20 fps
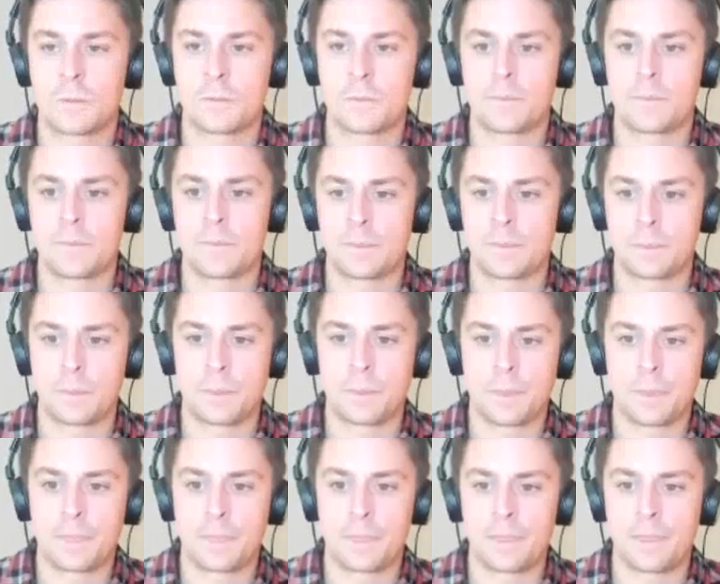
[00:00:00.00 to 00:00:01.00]

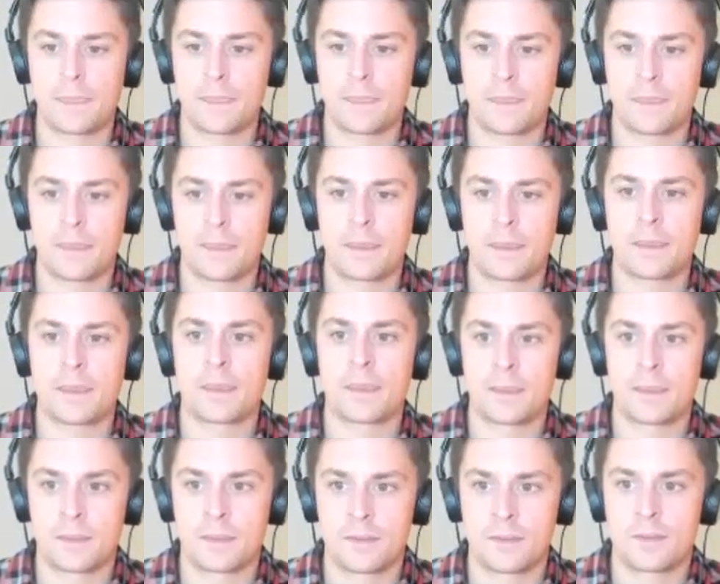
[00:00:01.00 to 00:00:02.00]

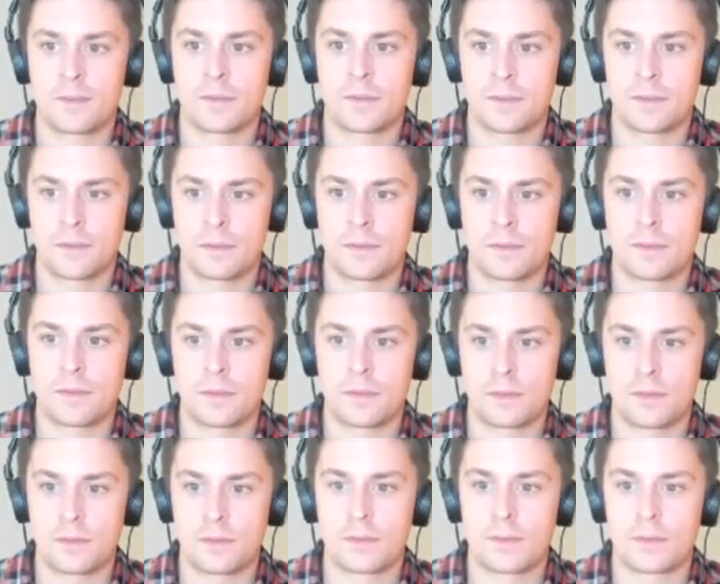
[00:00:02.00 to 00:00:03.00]

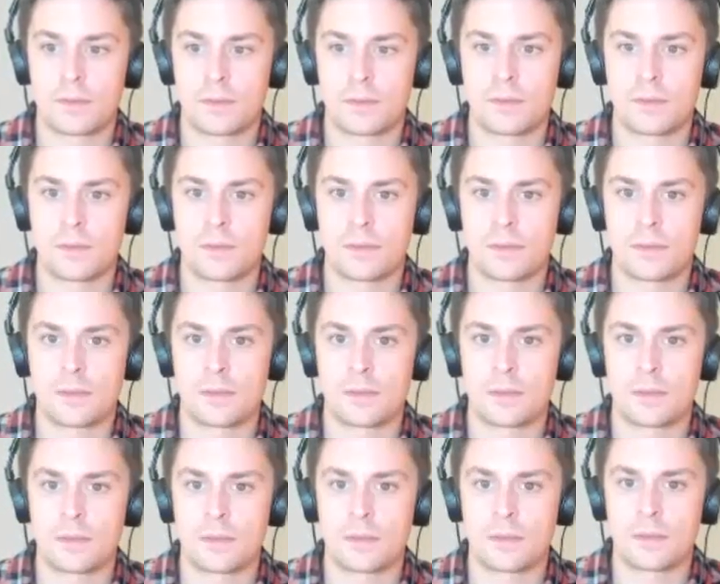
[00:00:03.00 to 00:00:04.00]

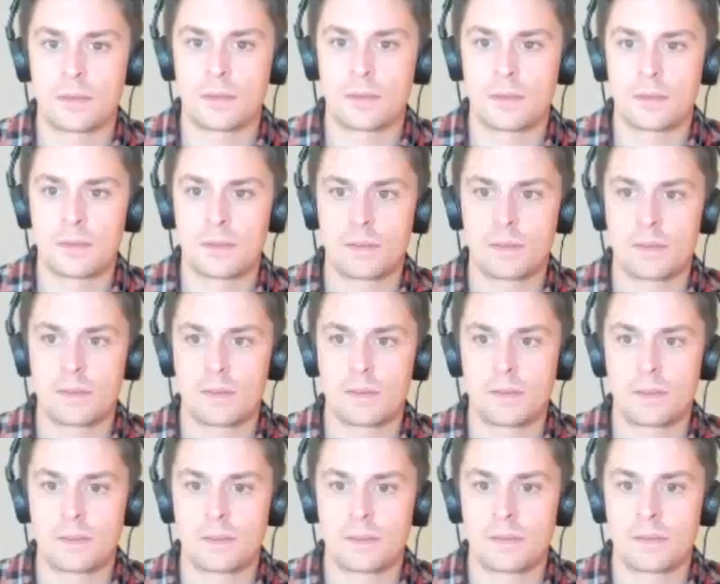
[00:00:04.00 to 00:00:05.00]
No words are spoken by the person on screen.